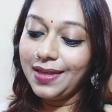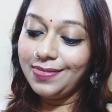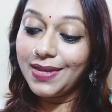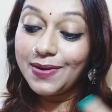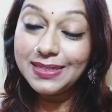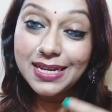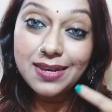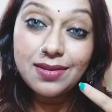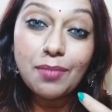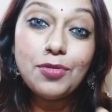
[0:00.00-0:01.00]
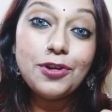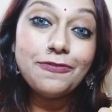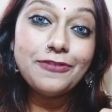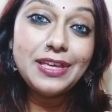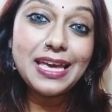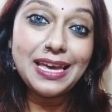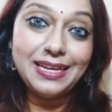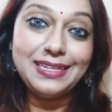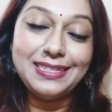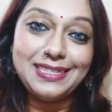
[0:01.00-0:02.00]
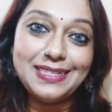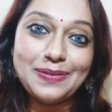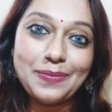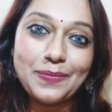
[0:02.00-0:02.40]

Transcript: There is a number of cakes.